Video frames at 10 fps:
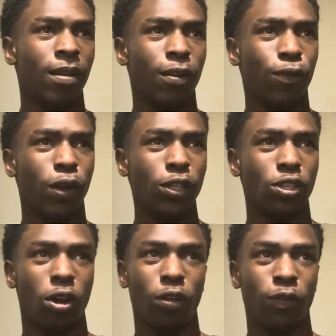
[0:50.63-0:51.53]
first
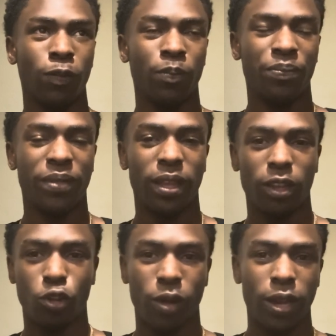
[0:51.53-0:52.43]
off,
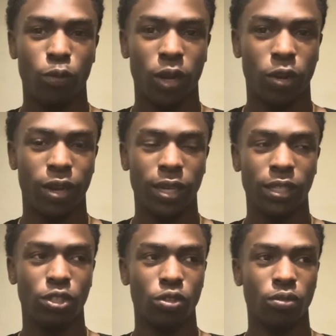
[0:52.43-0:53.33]
credit where credit is
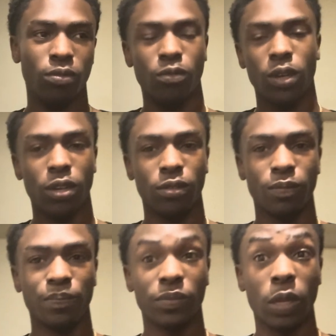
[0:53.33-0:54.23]
due. Well,
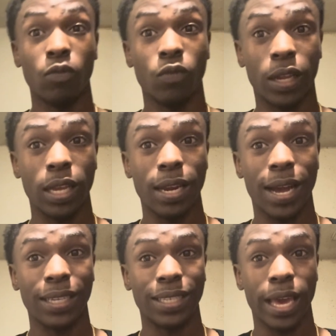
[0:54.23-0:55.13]

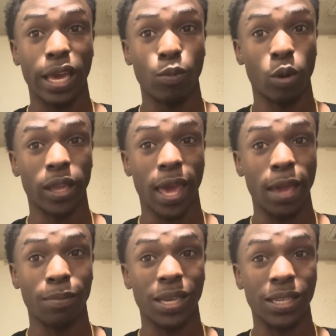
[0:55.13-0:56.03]
recognize game where
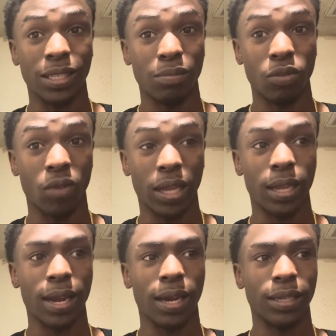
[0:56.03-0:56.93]
game needs to be
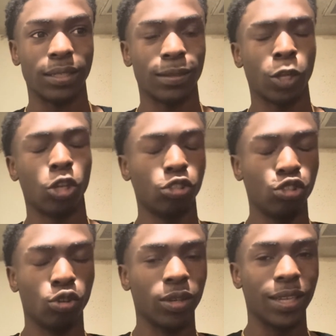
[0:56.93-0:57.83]
recognized.
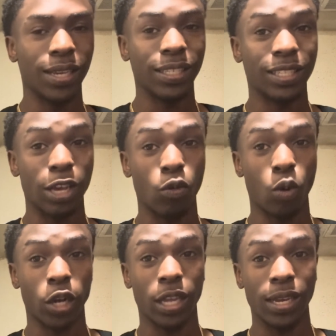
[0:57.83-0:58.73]
Julian is still
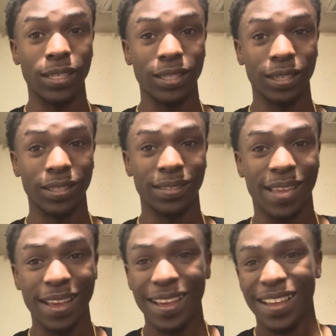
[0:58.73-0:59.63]
working these
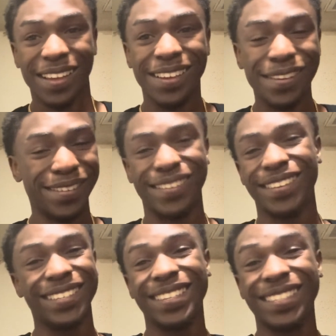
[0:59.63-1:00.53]
niggas.
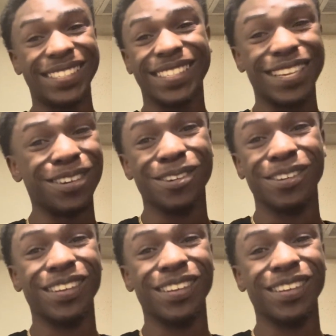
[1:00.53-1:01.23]
He's still